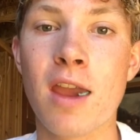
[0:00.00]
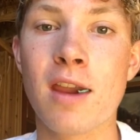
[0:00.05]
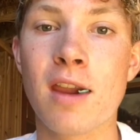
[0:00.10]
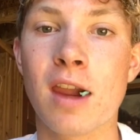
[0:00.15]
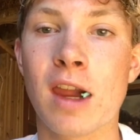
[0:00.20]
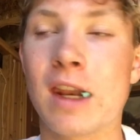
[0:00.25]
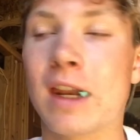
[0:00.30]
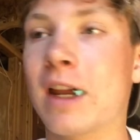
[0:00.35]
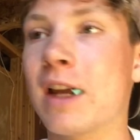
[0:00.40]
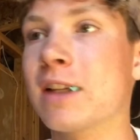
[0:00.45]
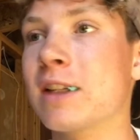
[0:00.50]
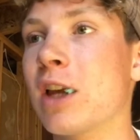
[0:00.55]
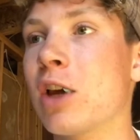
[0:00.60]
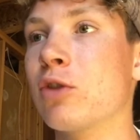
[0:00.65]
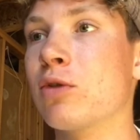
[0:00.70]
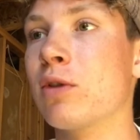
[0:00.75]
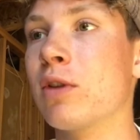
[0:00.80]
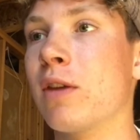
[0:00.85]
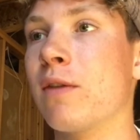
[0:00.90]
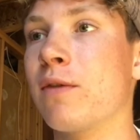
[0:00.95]
And I guess I was
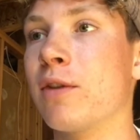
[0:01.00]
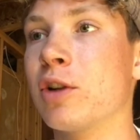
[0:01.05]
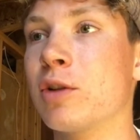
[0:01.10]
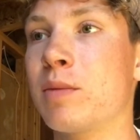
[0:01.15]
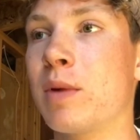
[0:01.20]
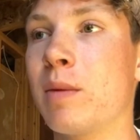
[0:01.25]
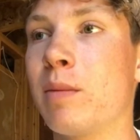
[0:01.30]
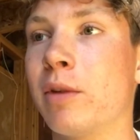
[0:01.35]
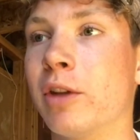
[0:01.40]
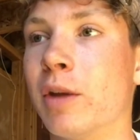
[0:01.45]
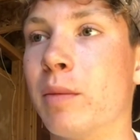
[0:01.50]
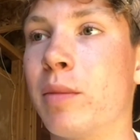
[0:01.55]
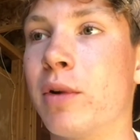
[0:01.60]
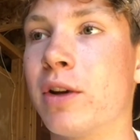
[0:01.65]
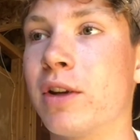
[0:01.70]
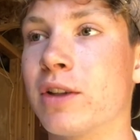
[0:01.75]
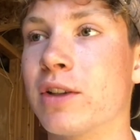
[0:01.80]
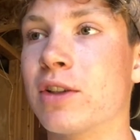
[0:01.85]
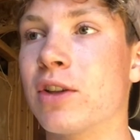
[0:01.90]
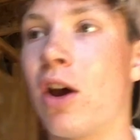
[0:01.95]
one of the first people to put
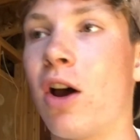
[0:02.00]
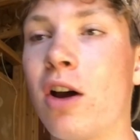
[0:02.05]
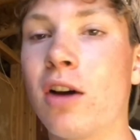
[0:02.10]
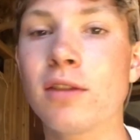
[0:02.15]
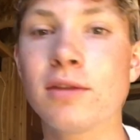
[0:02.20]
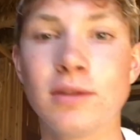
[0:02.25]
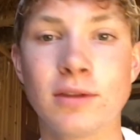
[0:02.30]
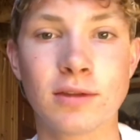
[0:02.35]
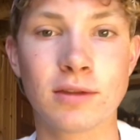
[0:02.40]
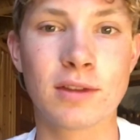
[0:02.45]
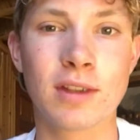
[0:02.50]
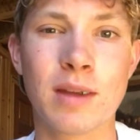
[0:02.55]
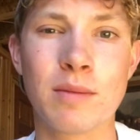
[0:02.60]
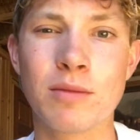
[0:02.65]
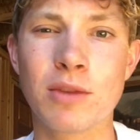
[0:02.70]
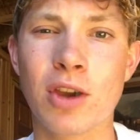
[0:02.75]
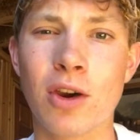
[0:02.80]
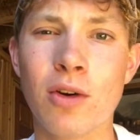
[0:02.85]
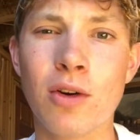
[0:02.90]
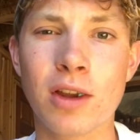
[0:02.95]
a song named
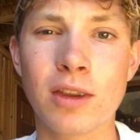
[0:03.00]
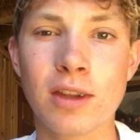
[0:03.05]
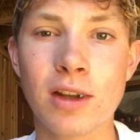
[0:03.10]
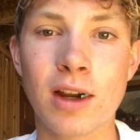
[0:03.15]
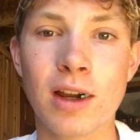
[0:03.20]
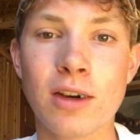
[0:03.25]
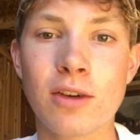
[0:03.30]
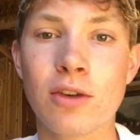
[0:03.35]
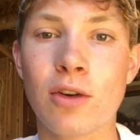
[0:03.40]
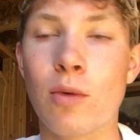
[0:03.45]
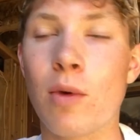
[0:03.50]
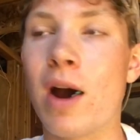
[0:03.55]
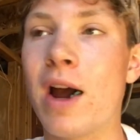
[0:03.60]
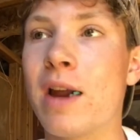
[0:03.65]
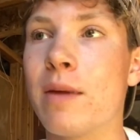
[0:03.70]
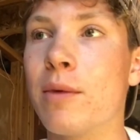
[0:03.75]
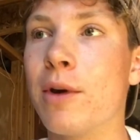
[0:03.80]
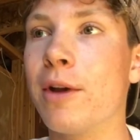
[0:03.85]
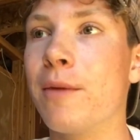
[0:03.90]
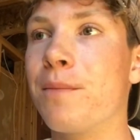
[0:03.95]
Goat on there. I don't know why,
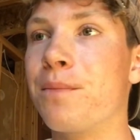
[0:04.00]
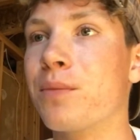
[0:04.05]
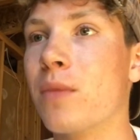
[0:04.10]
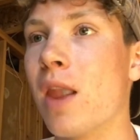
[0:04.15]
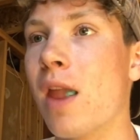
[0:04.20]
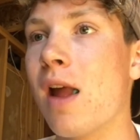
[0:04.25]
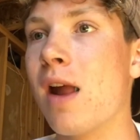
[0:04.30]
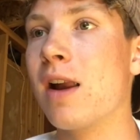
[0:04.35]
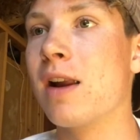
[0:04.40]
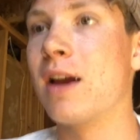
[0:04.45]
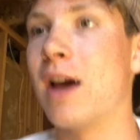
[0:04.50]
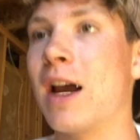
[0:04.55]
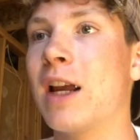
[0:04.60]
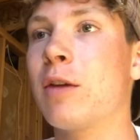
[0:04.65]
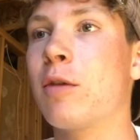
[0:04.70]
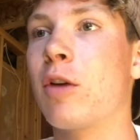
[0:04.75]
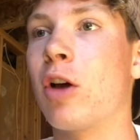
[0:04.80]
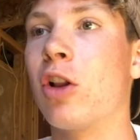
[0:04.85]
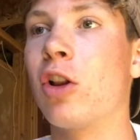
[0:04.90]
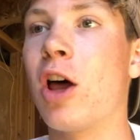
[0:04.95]
but I
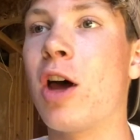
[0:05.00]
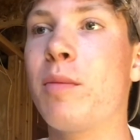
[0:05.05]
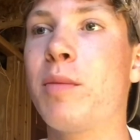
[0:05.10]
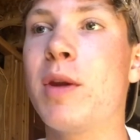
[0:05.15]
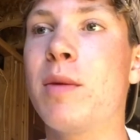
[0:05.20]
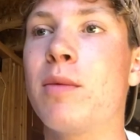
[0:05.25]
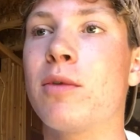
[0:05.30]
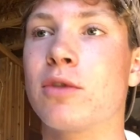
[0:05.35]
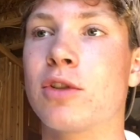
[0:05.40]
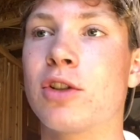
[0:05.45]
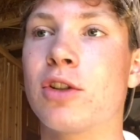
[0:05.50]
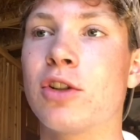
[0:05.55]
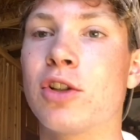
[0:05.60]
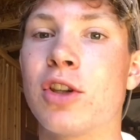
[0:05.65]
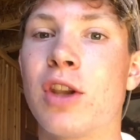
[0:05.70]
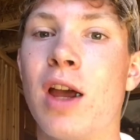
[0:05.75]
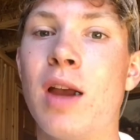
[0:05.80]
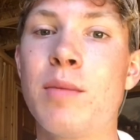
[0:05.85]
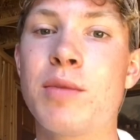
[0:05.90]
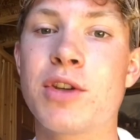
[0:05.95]
think a lot of people have searched
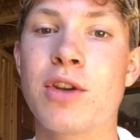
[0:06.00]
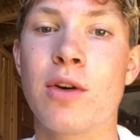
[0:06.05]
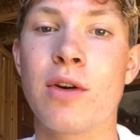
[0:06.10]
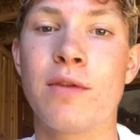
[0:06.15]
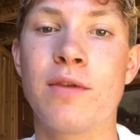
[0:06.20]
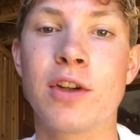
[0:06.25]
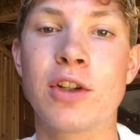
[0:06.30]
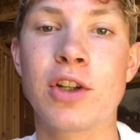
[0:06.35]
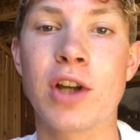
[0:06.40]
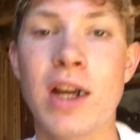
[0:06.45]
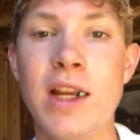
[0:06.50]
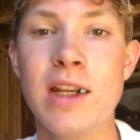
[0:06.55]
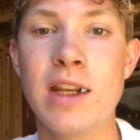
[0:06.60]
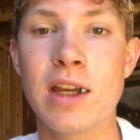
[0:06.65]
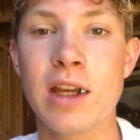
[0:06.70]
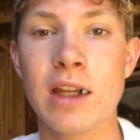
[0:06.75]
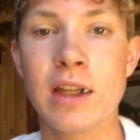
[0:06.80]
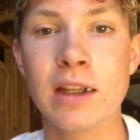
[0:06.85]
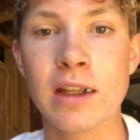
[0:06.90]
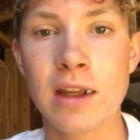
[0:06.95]
it up. So if you're trying to